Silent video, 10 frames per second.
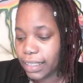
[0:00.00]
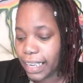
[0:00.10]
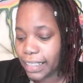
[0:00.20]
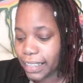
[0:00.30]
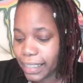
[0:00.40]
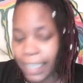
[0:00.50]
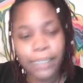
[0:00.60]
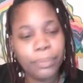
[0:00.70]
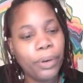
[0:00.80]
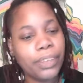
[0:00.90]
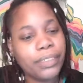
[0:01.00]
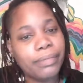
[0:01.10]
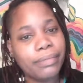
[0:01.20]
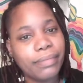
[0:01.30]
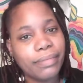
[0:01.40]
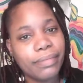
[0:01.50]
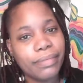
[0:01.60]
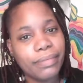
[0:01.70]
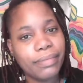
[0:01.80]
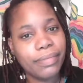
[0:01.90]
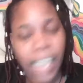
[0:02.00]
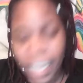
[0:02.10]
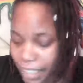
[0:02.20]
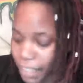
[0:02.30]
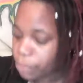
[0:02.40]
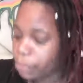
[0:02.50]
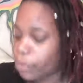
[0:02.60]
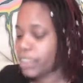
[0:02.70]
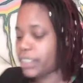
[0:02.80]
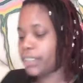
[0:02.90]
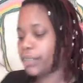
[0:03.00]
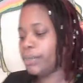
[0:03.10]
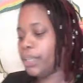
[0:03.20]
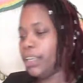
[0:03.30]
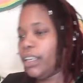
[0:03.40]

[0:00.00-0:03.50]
I think that's important. I think it's important to